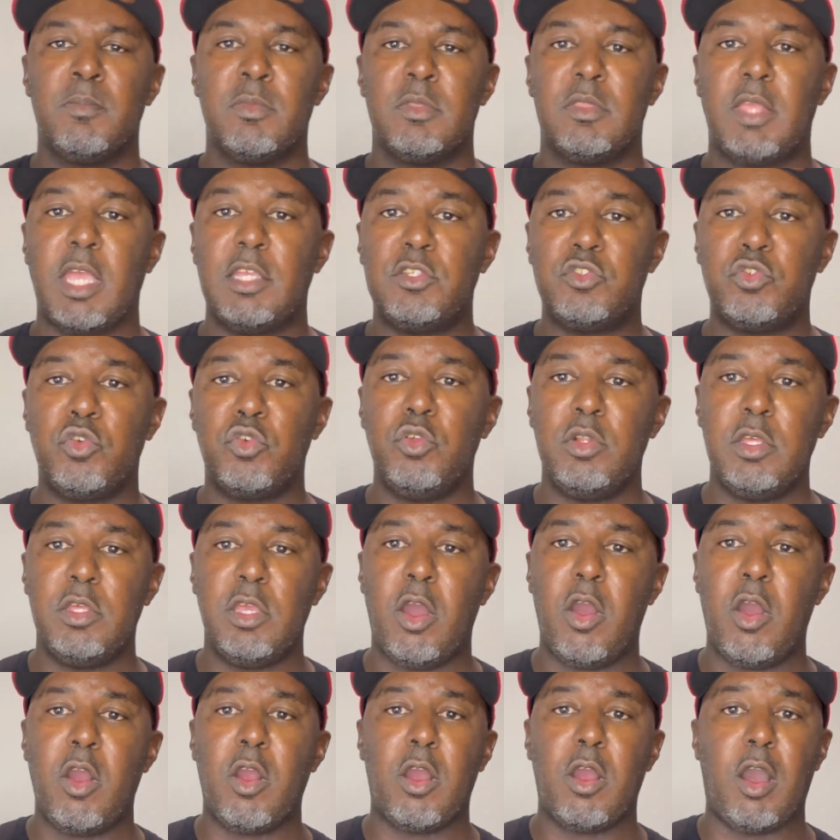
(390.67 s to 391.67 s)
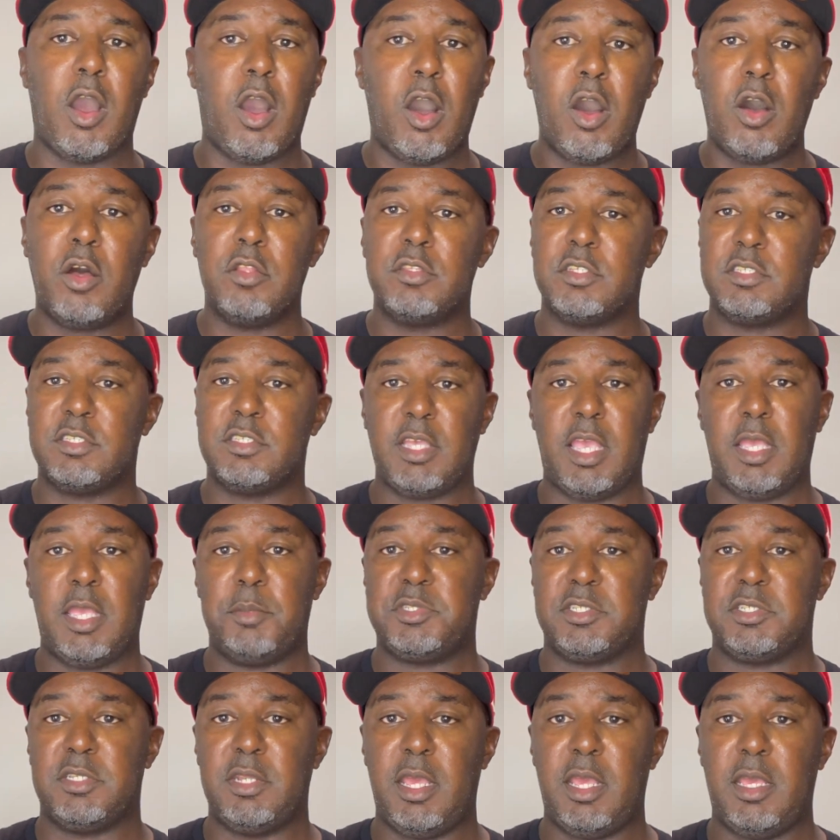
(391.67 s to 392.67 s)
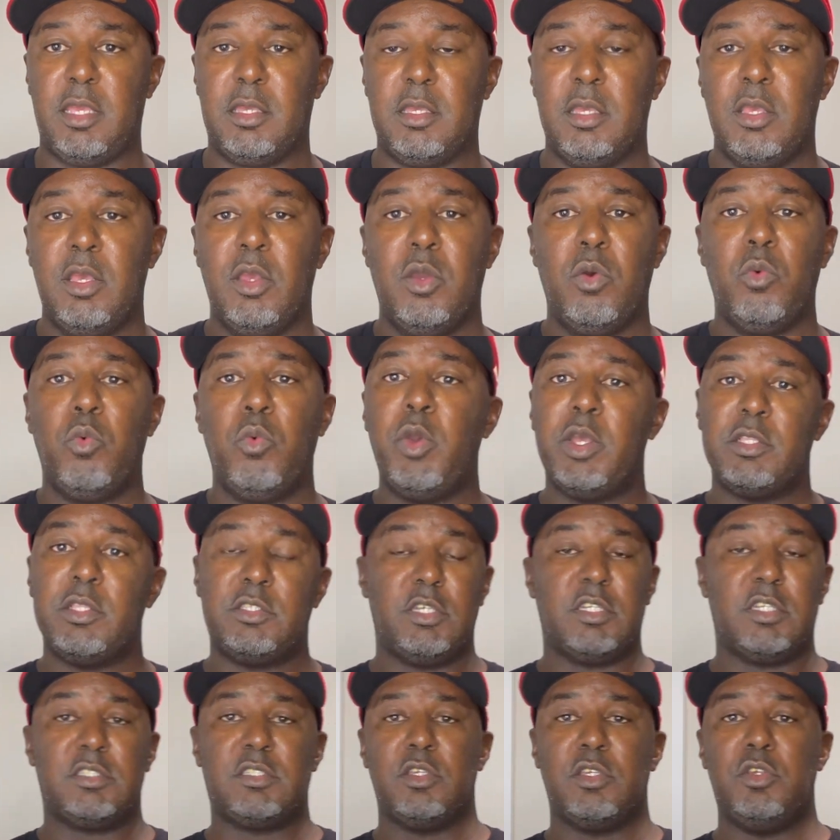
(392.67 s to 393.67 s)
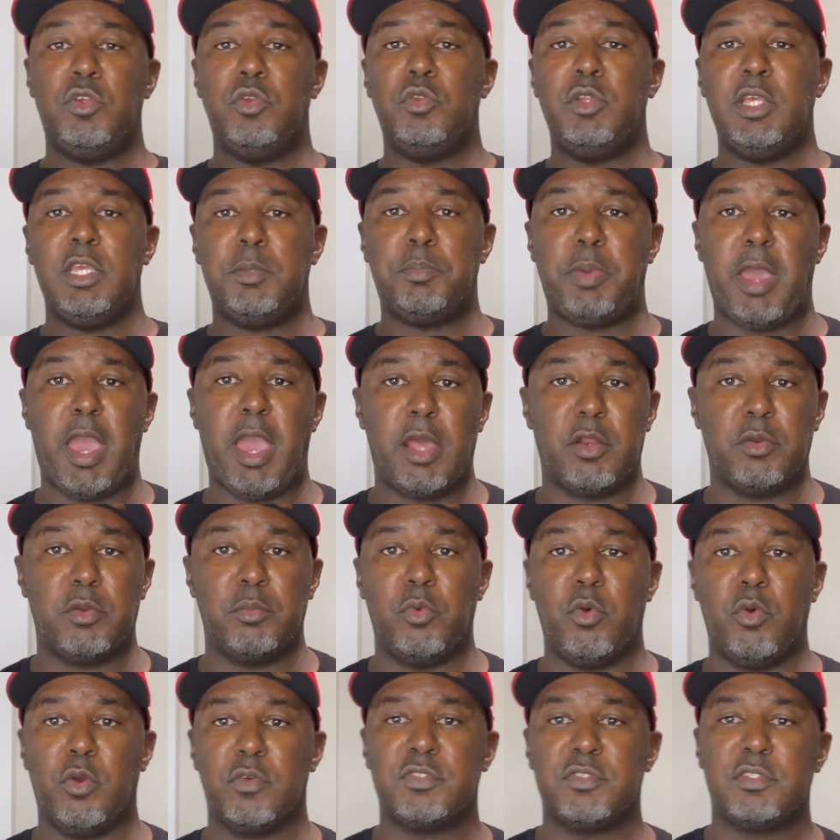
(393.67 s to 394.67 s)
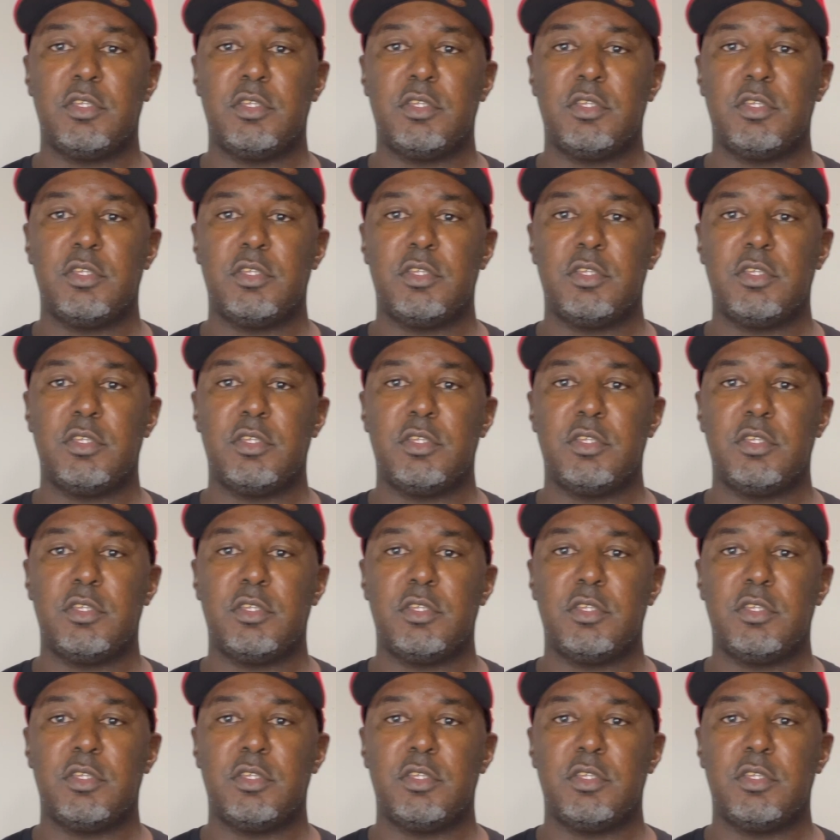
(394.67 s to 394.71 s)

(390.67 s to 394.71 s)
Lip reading: they truly are all the same snake with just a unique pattern morph.